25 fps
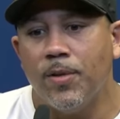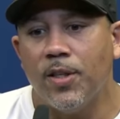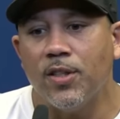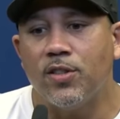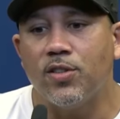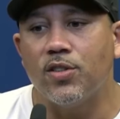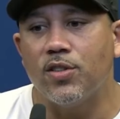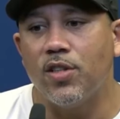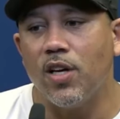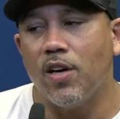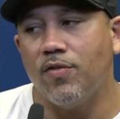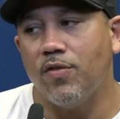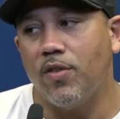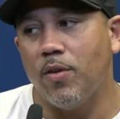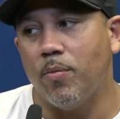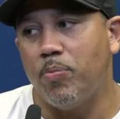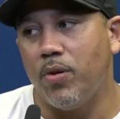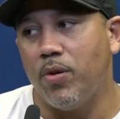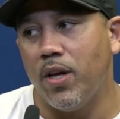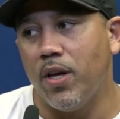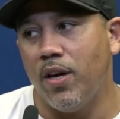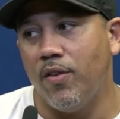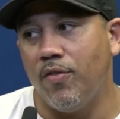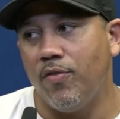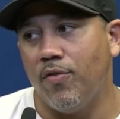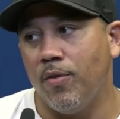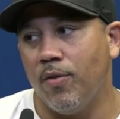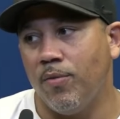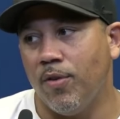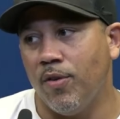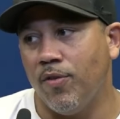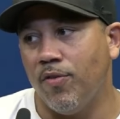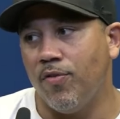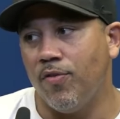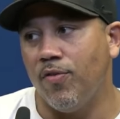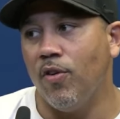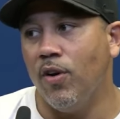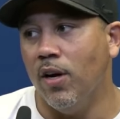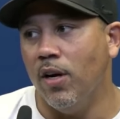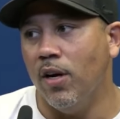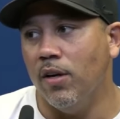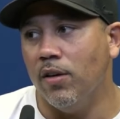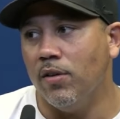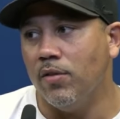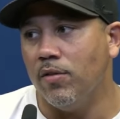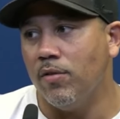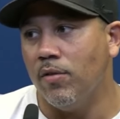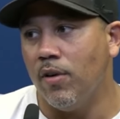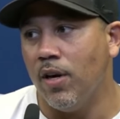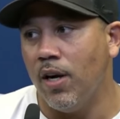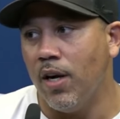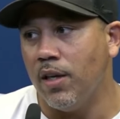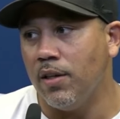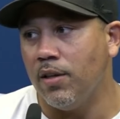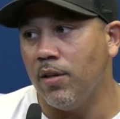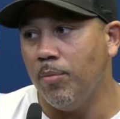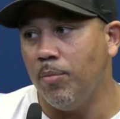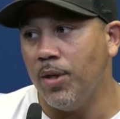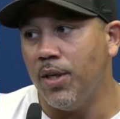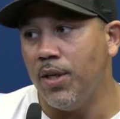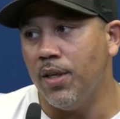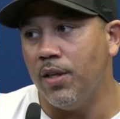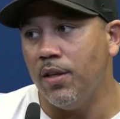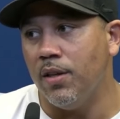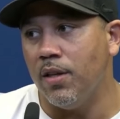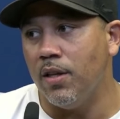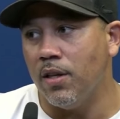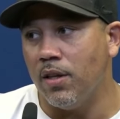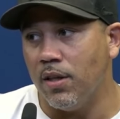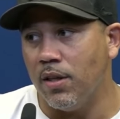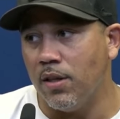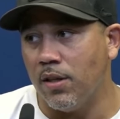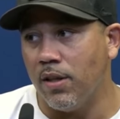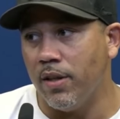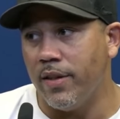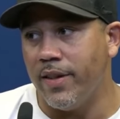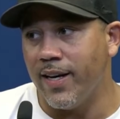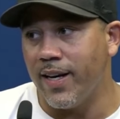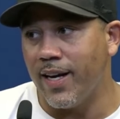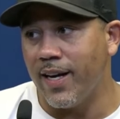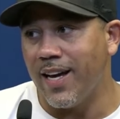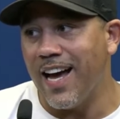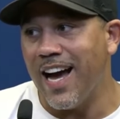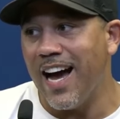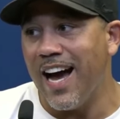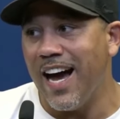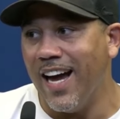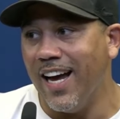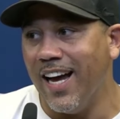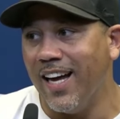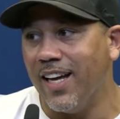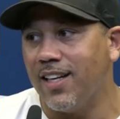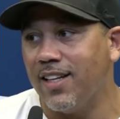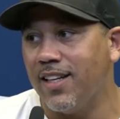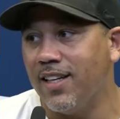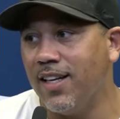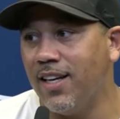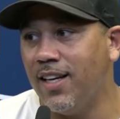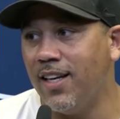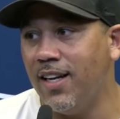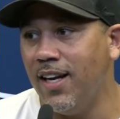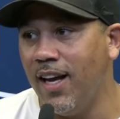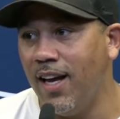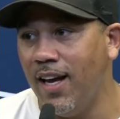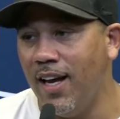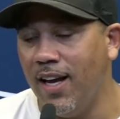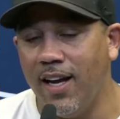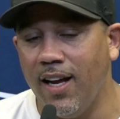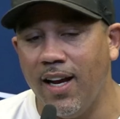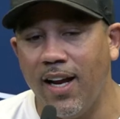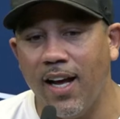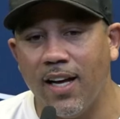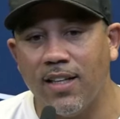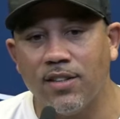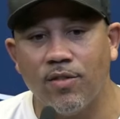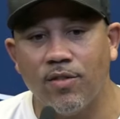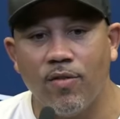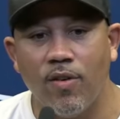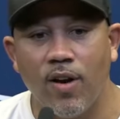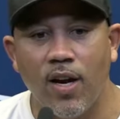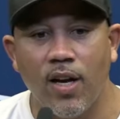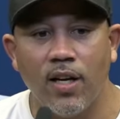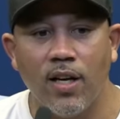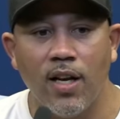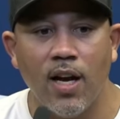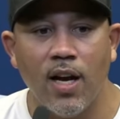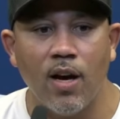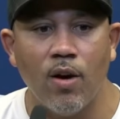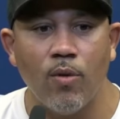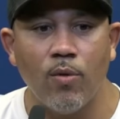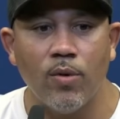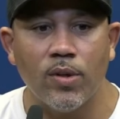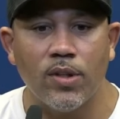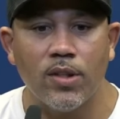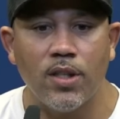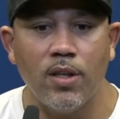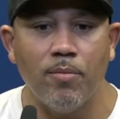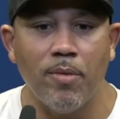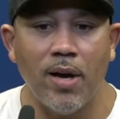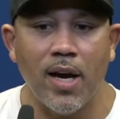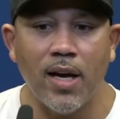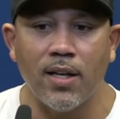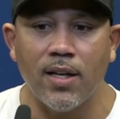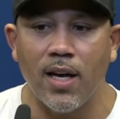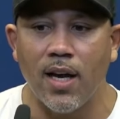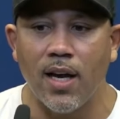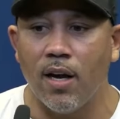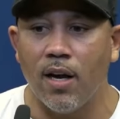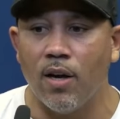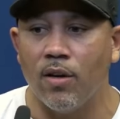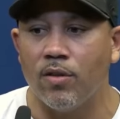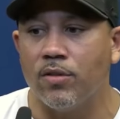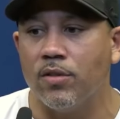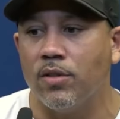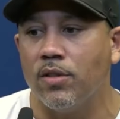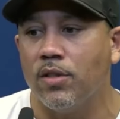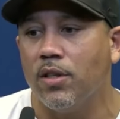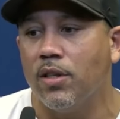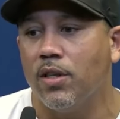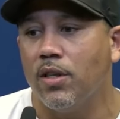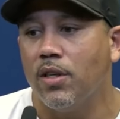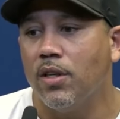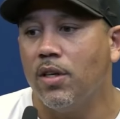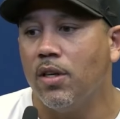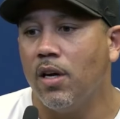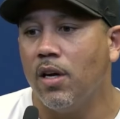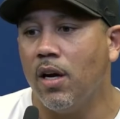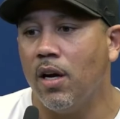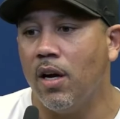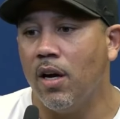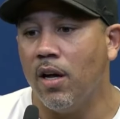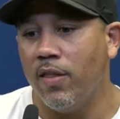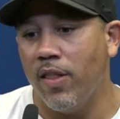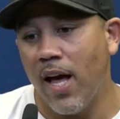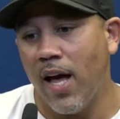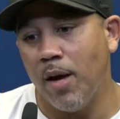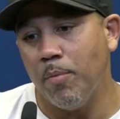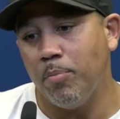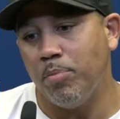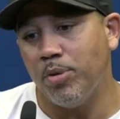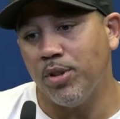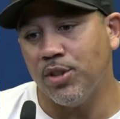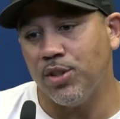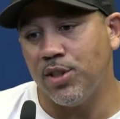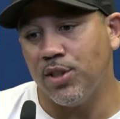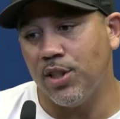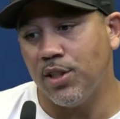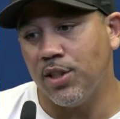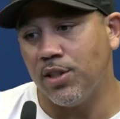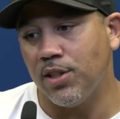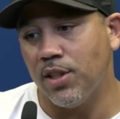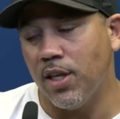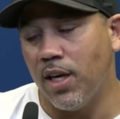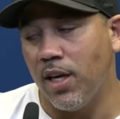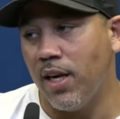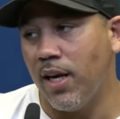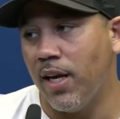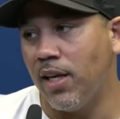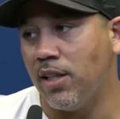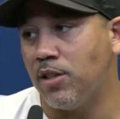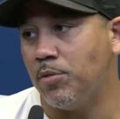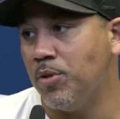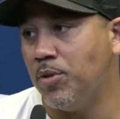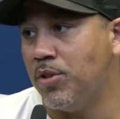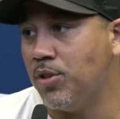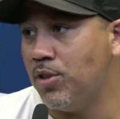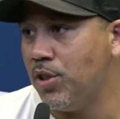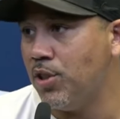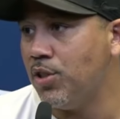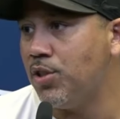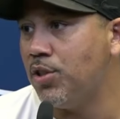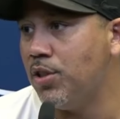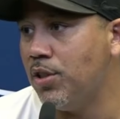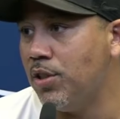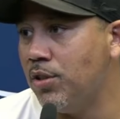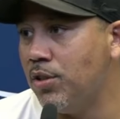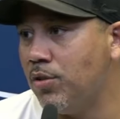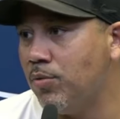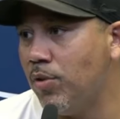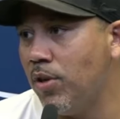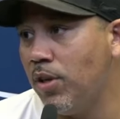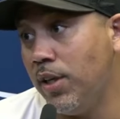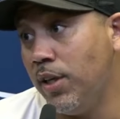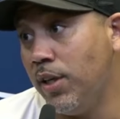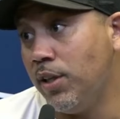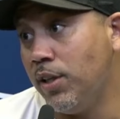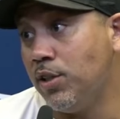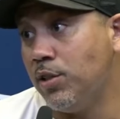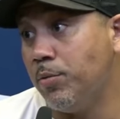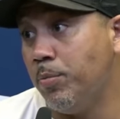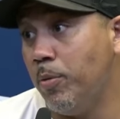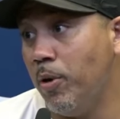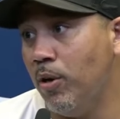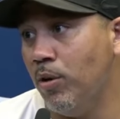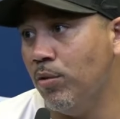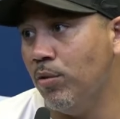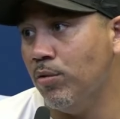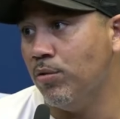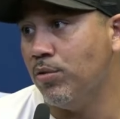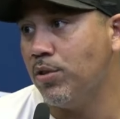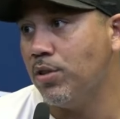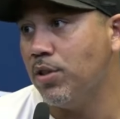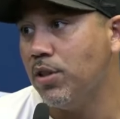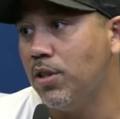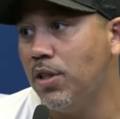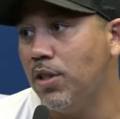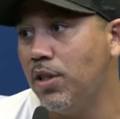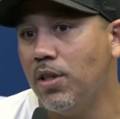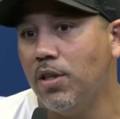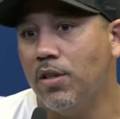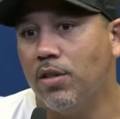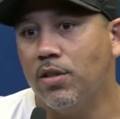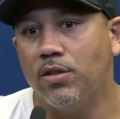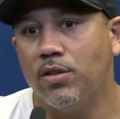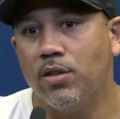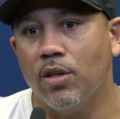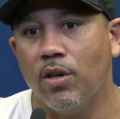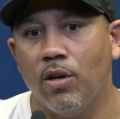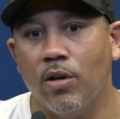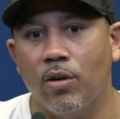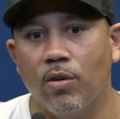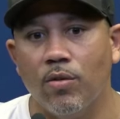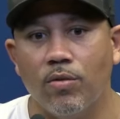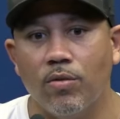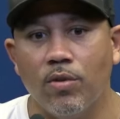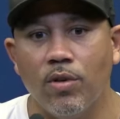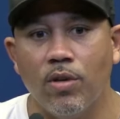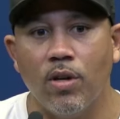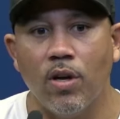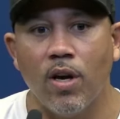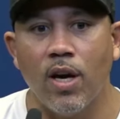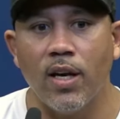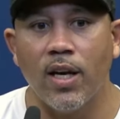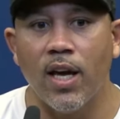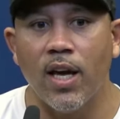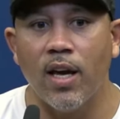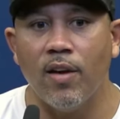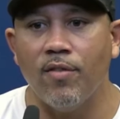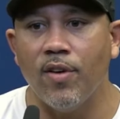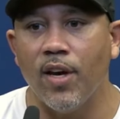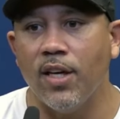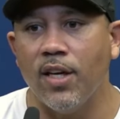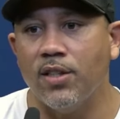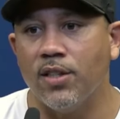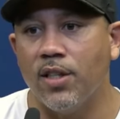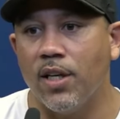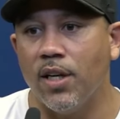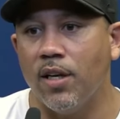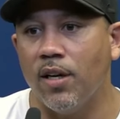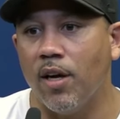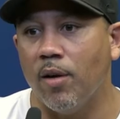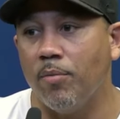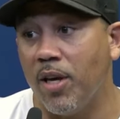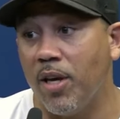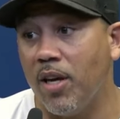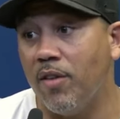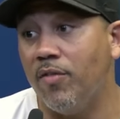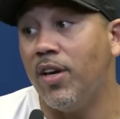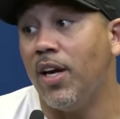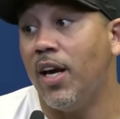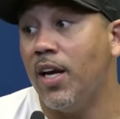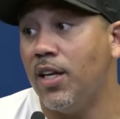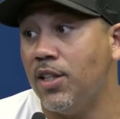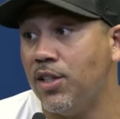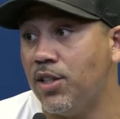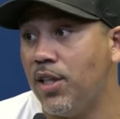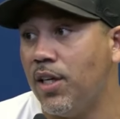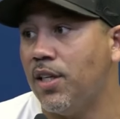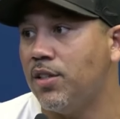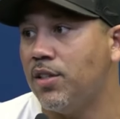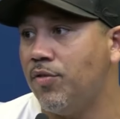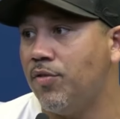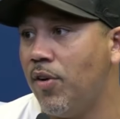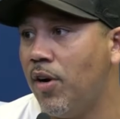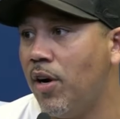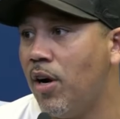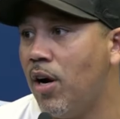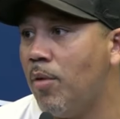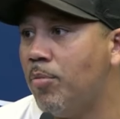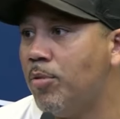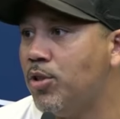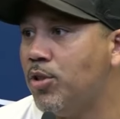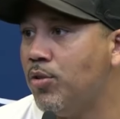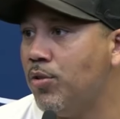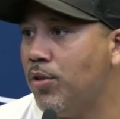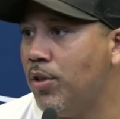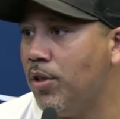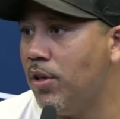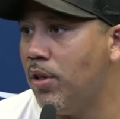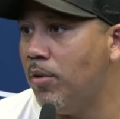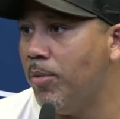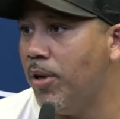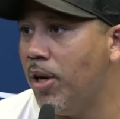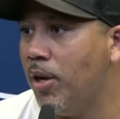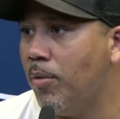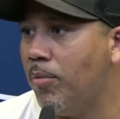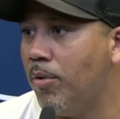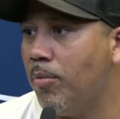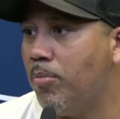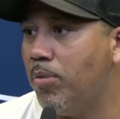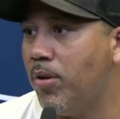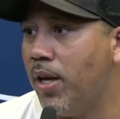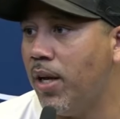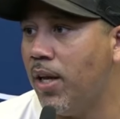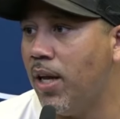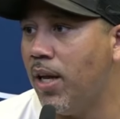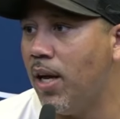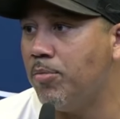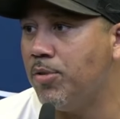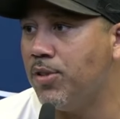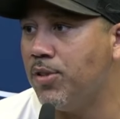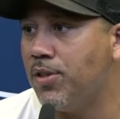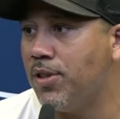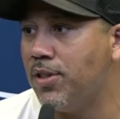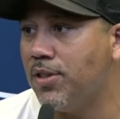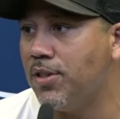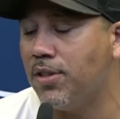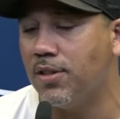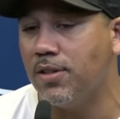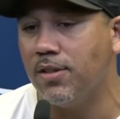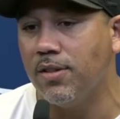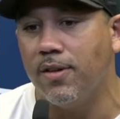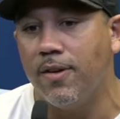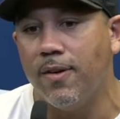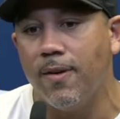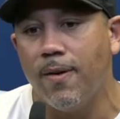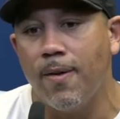It's tough to play from the front, right? To be the guy. And as of right now, with T-Mac down, that position, that X position is really exposed. So, you know, I'm giving AJ his fair opportunity to be able to play that position,